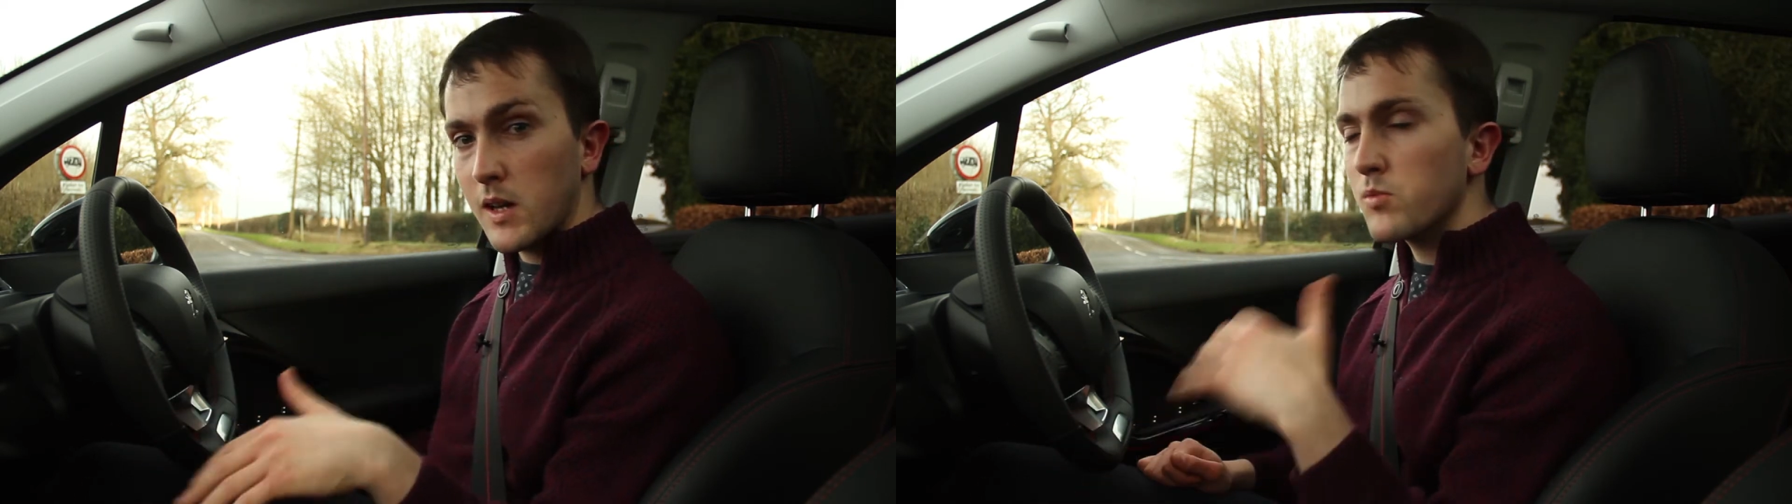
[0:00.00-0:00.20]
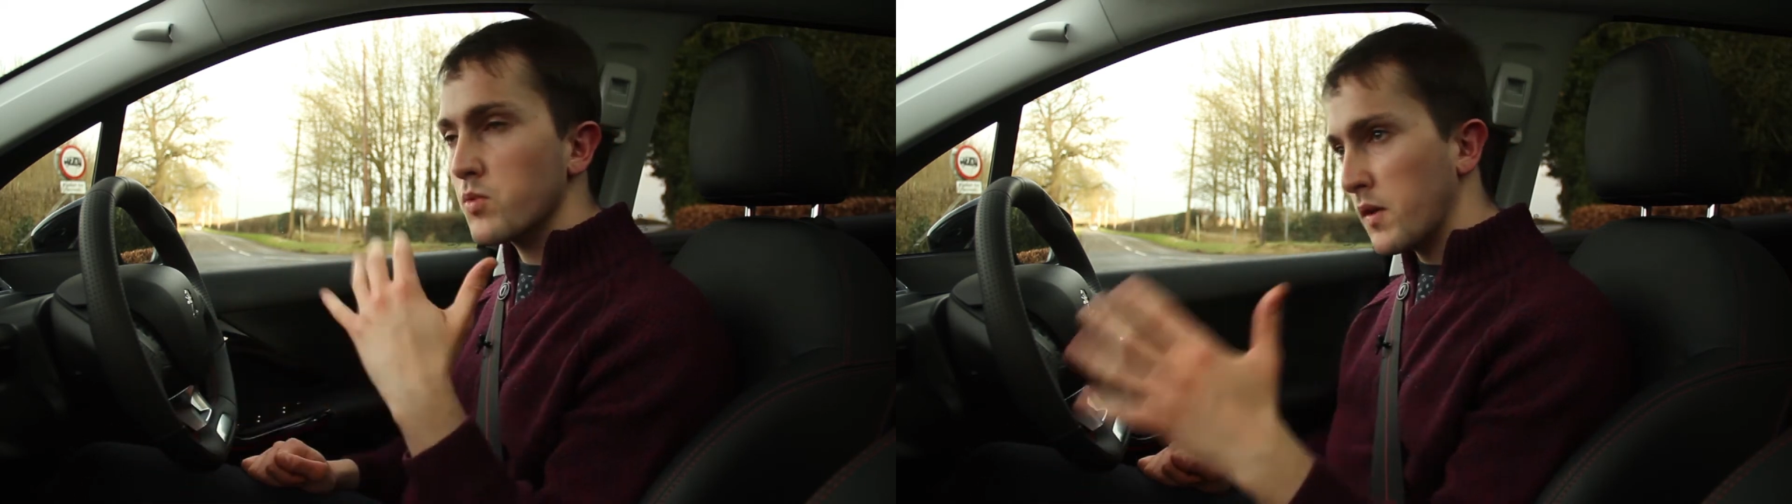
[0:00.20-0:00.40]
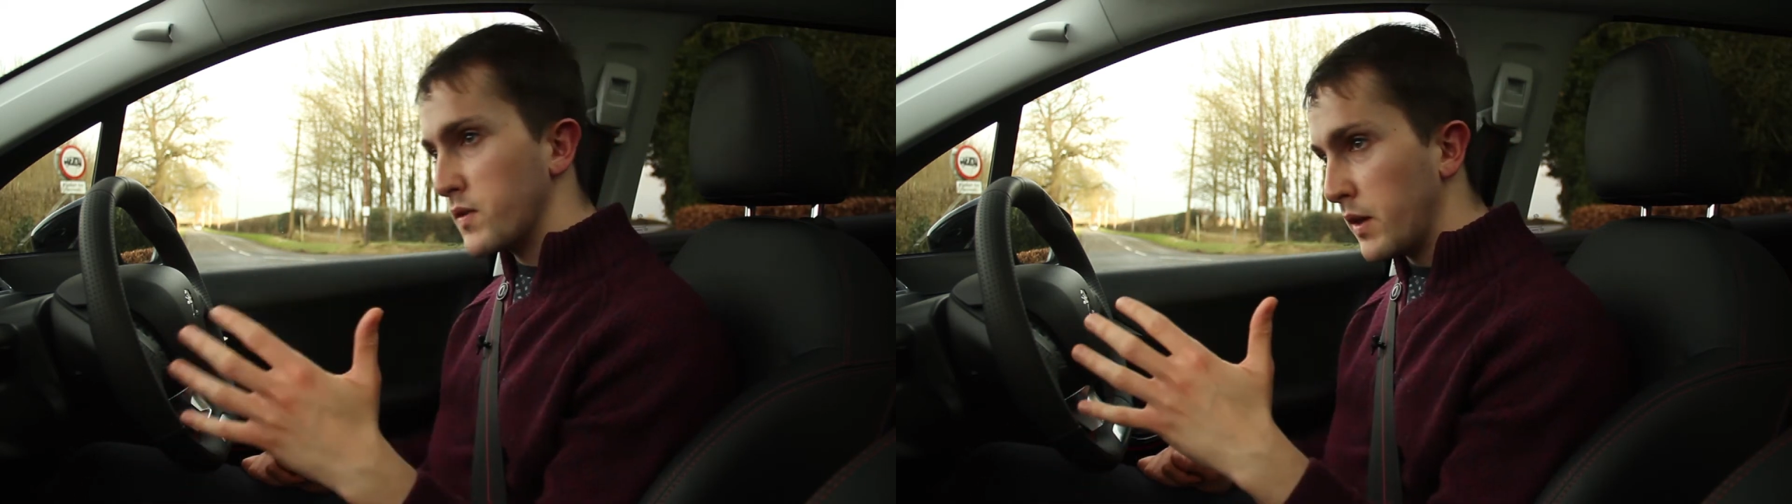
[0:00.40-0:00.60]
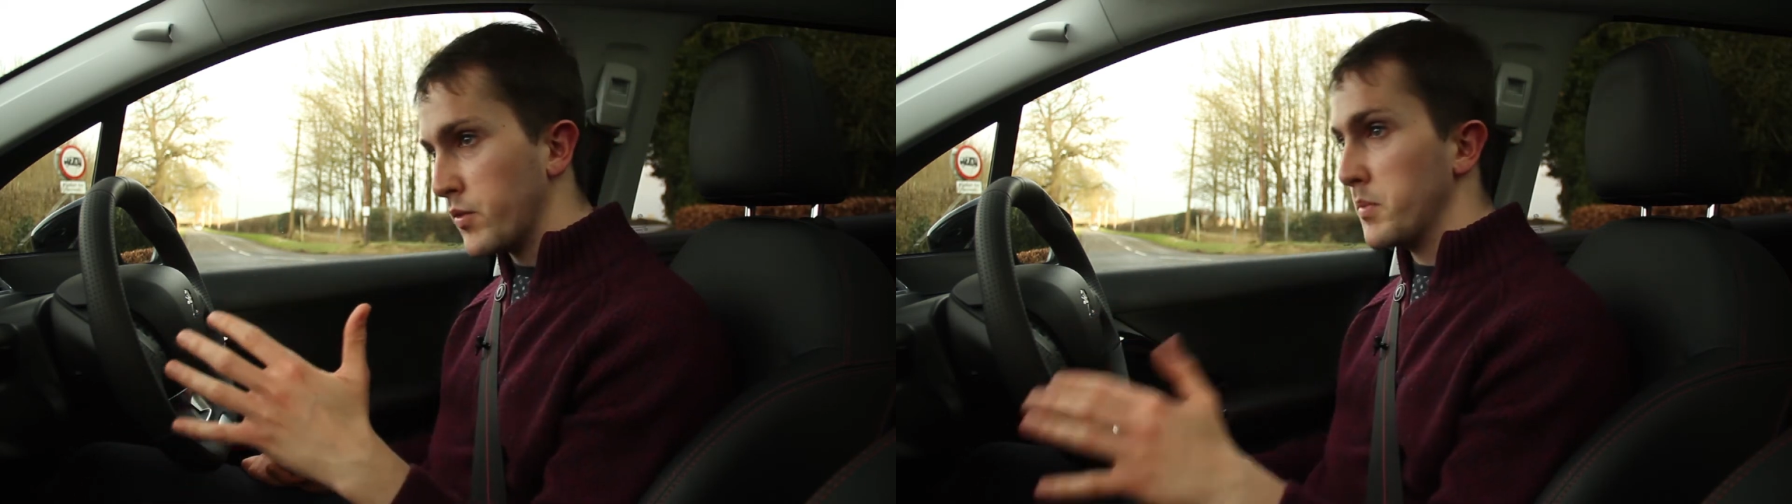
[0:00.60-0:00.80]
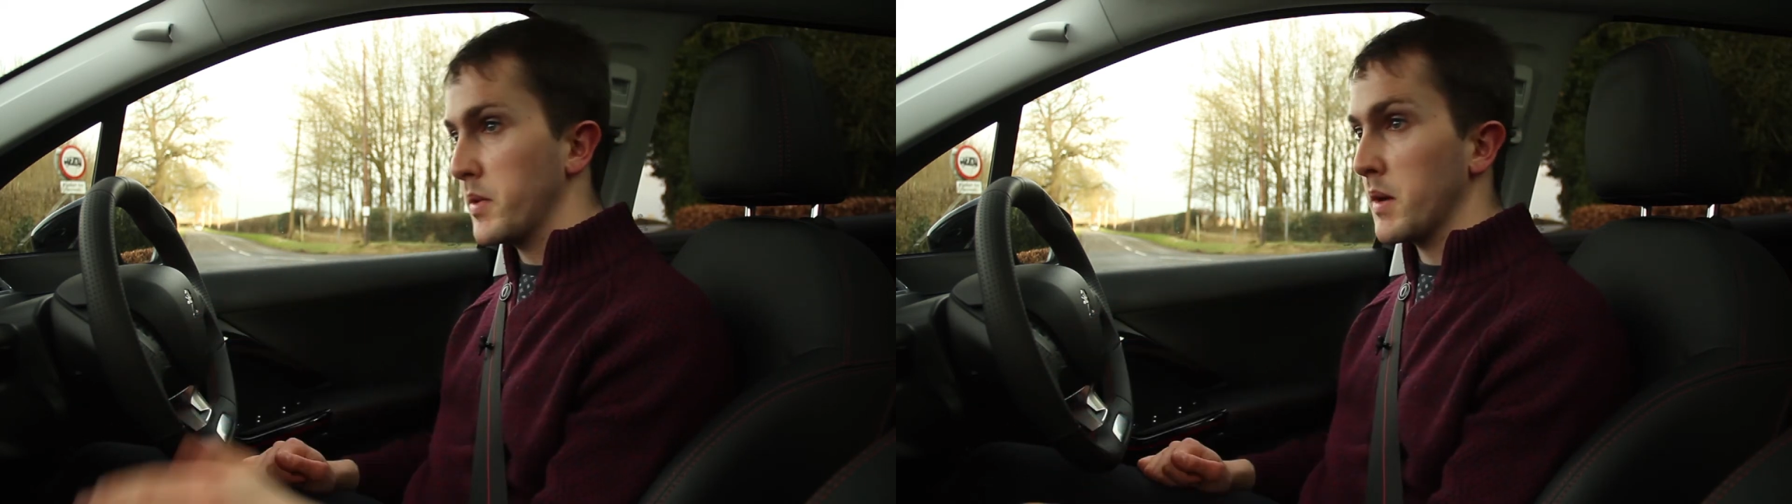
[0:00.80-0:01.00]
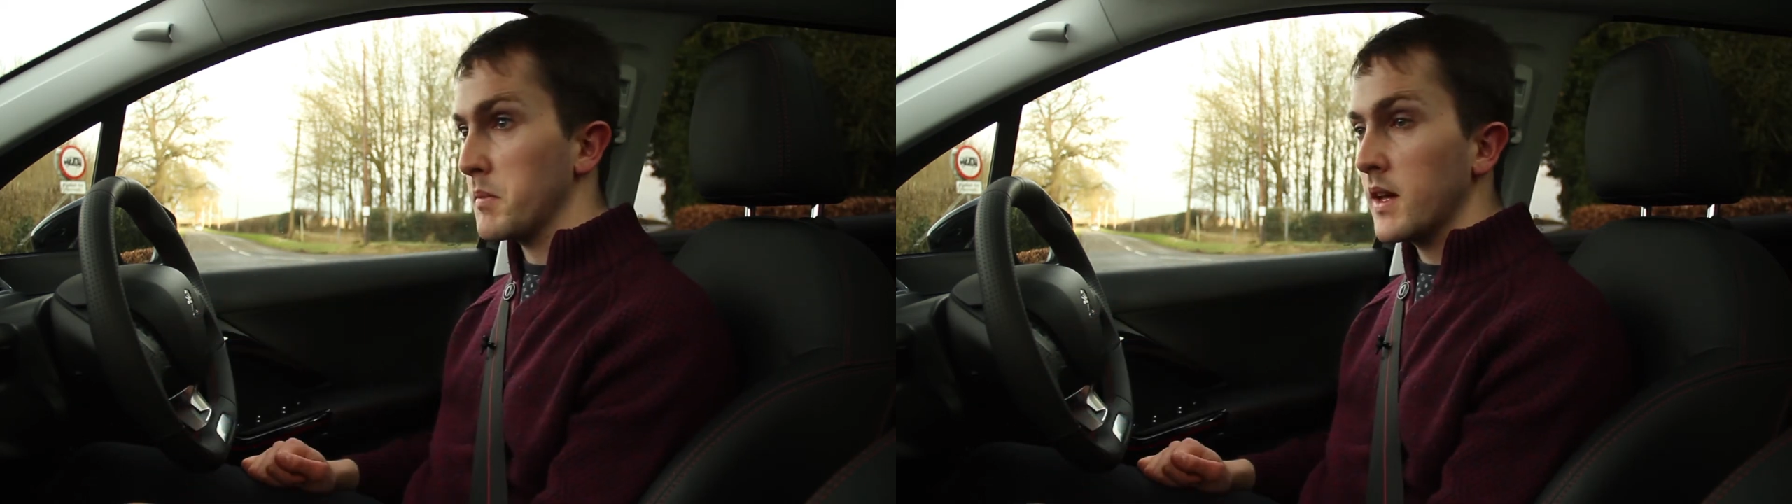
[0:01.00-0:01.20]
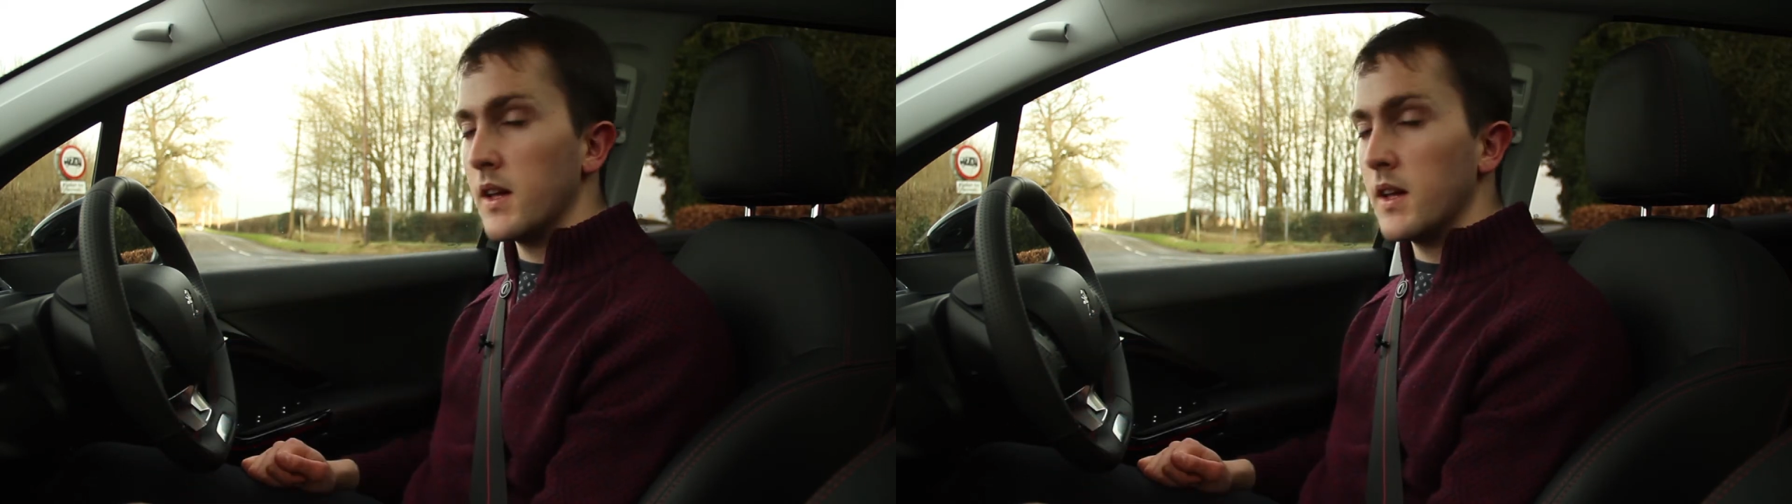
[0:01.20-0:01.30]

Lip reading: roughly 3 p.m.